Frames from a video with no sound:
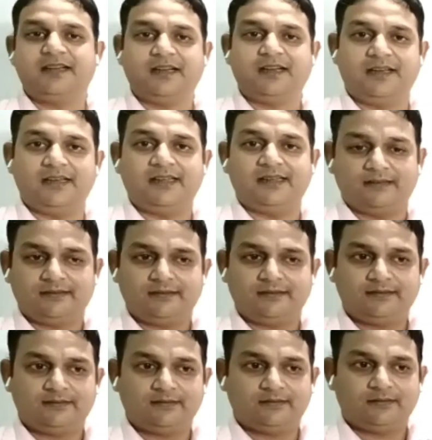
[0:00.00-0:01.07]
Got it
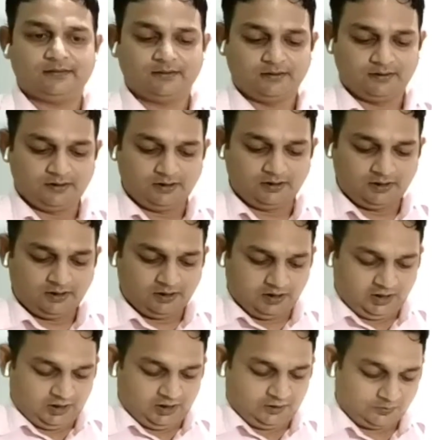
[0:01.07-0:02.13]
clear?
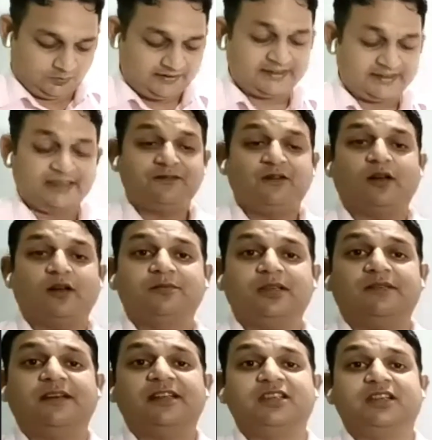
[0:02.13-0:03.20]
The reason for
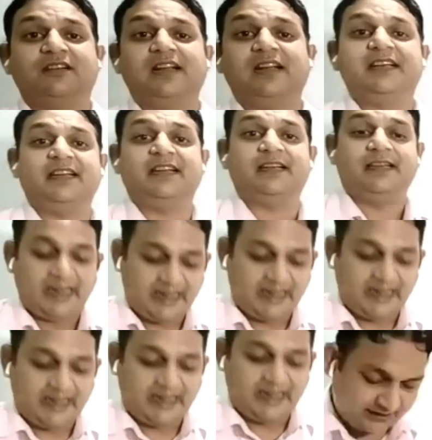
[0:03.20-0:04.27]
observation, right? It
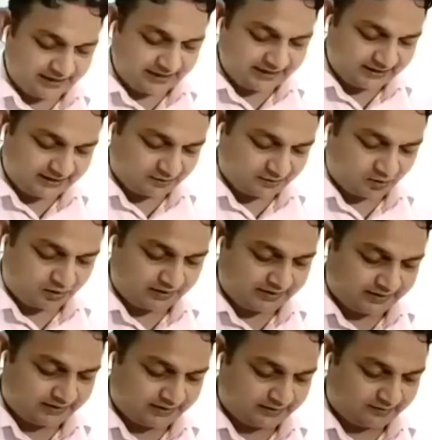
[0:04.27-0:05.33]
lime water it
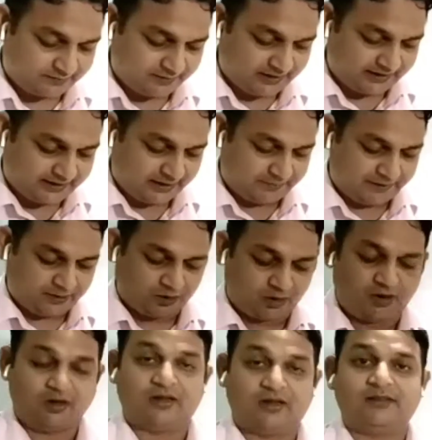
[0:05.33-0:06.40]
does not turn
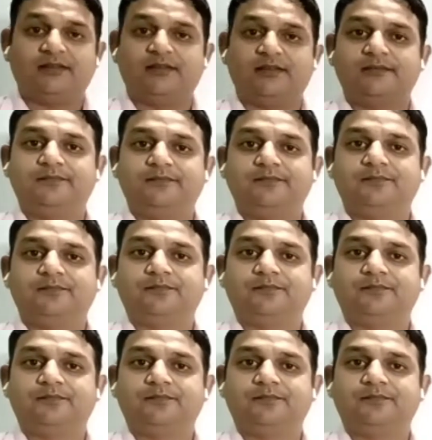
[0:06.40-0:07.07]
milky because